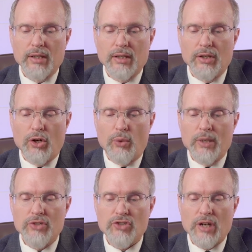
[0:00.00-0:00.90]
No
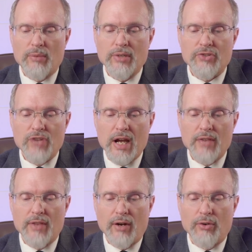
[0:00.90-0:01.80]
one shall reside
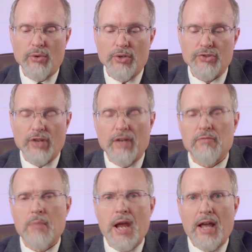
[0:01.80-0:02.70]
there, nor son of
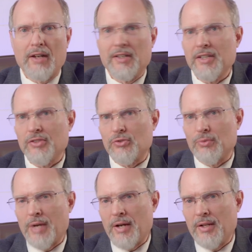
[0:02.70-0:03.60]
man
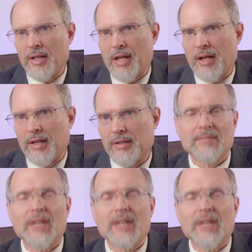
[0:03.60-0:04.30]
dwell in it.